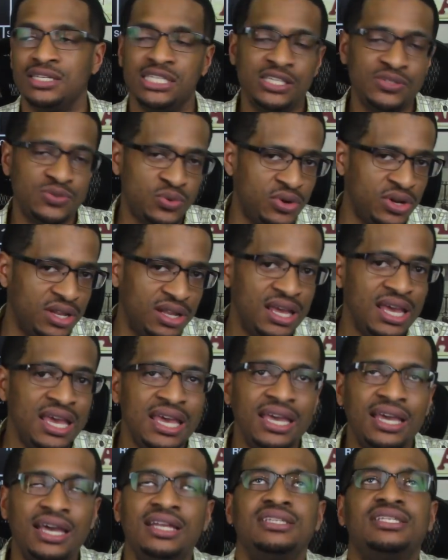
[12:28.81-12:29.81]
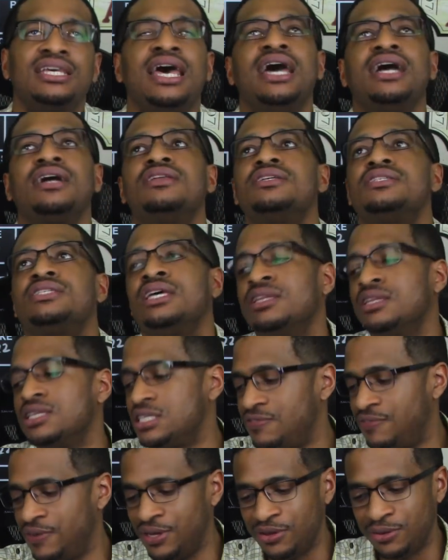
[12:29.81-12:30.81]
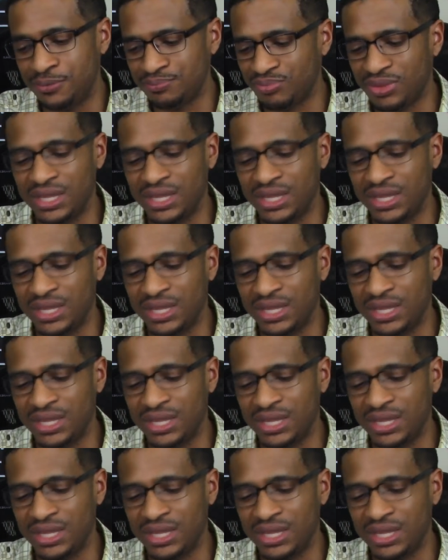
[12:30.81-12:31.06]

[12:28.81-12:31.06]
He's one of the antagonists in this film.